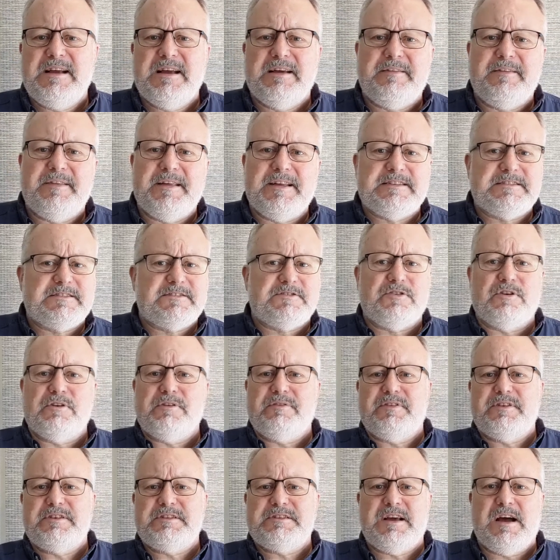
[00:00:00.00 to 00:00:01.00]
and they
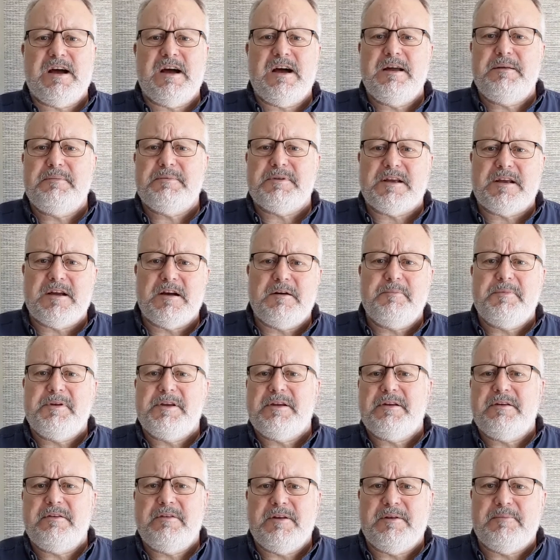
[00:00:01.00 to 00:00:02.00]
took the time to come
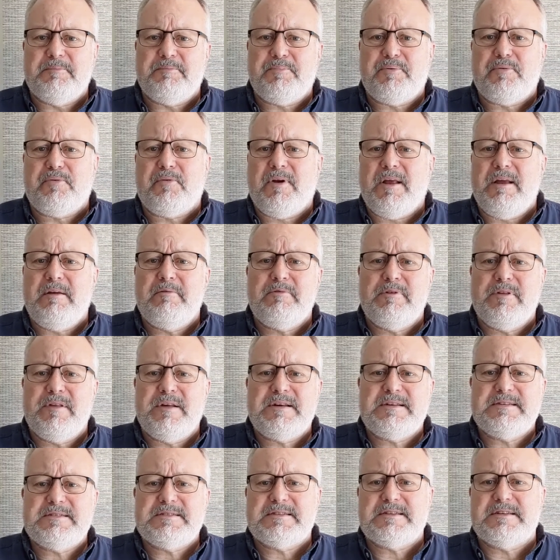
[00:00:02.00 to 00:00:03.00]
here and pray with
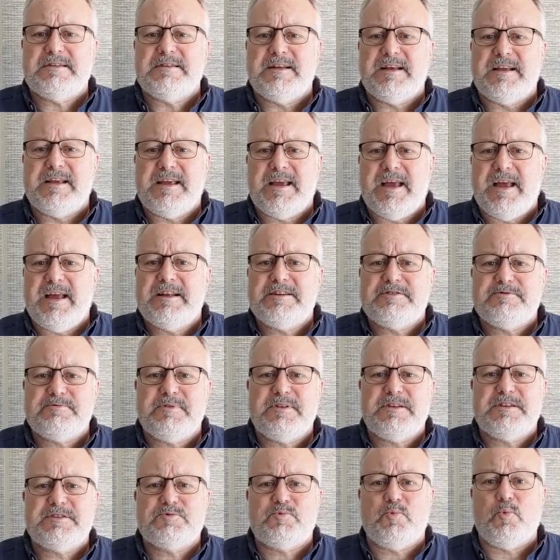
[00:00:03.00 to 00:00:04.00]
us and engage with
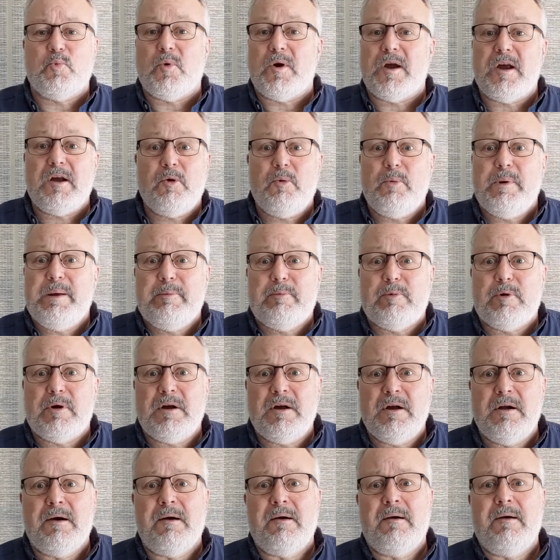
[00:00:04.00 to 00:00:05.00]
us where we were.